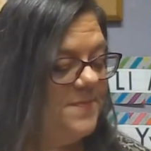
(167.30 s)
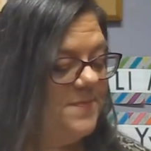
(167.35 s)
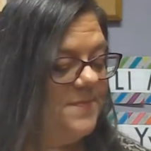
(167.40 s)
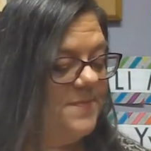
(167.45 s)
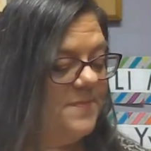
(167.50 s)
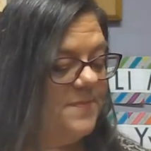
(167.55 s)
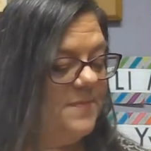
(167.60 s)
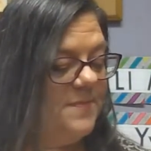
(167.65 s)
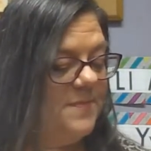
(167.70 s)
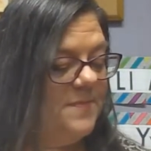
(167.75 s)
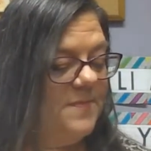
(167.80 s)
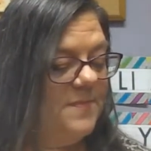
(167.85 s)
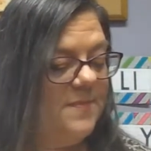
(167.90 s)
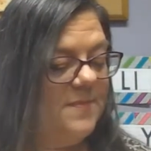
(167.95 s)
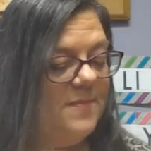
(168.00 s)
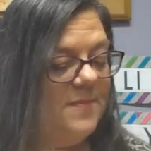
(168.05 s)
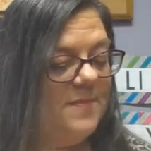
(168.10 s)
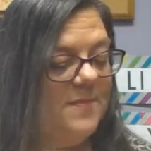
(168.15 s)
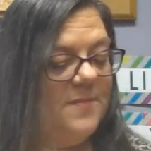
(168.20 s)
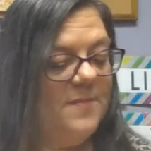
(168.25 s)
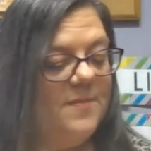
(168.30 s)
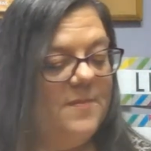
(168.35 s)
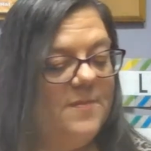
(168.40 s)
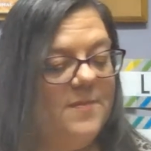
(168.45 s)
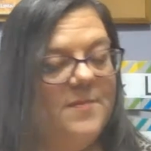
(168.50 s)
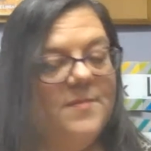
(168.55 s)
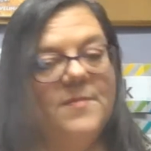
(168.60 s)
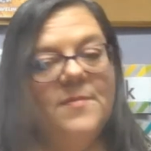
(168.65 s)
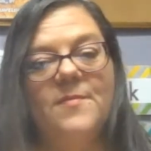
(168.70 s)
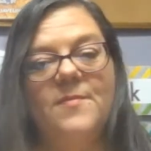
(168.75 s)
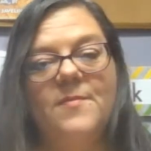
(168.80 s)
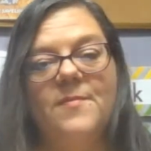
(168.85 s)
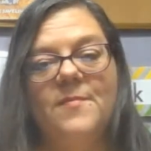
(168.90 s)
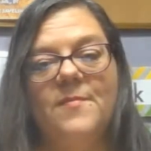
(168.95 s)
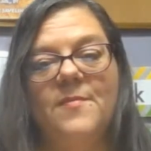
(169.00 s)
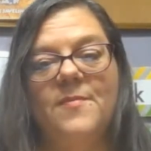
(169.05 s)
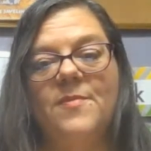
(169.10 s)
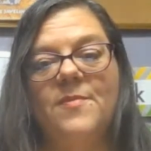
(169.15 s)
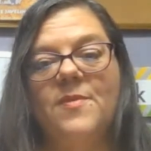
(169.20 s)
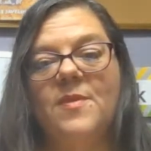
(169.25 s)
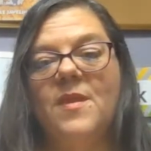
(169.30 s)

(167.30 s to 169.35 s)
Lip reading: (silence)